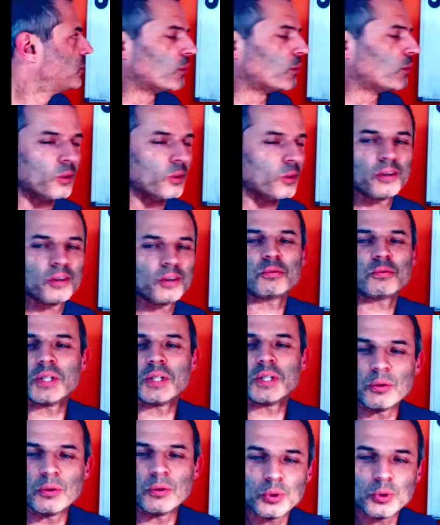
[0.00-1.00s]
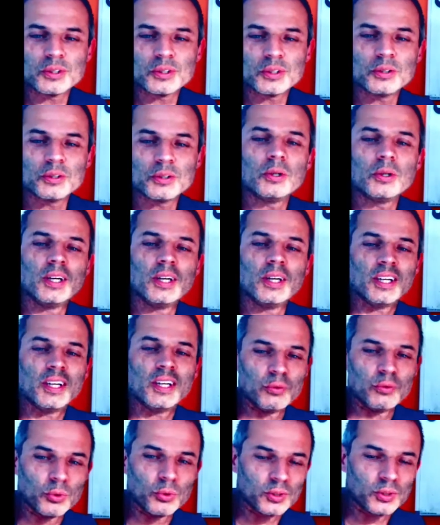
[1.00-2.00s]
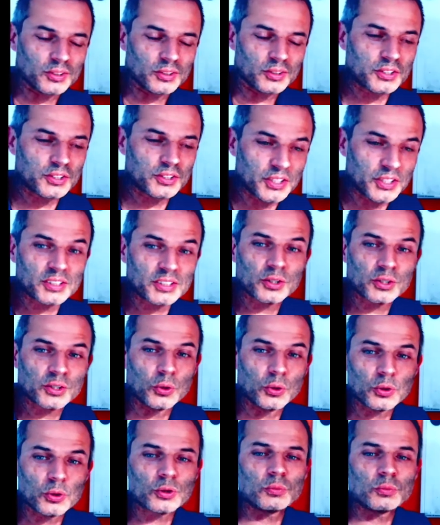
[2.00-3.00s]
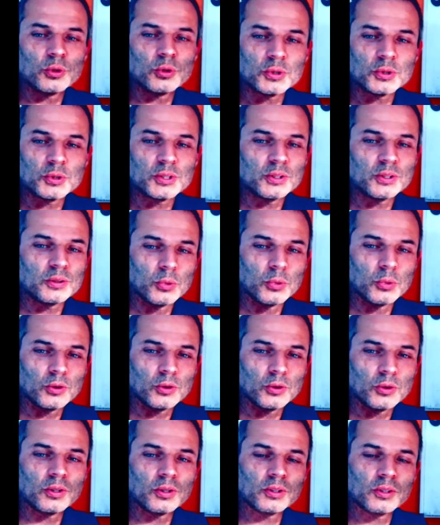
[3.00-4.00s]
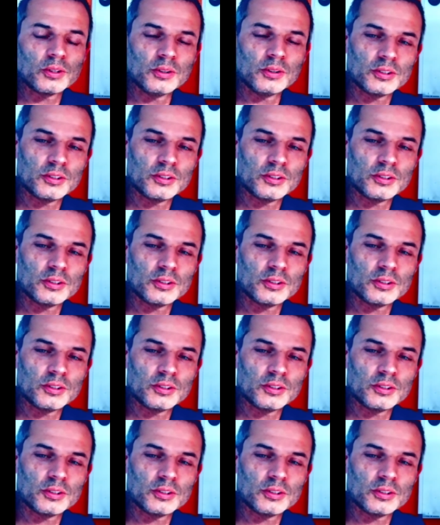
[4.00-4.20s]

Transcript: or if we don't want to, it will still cause more, more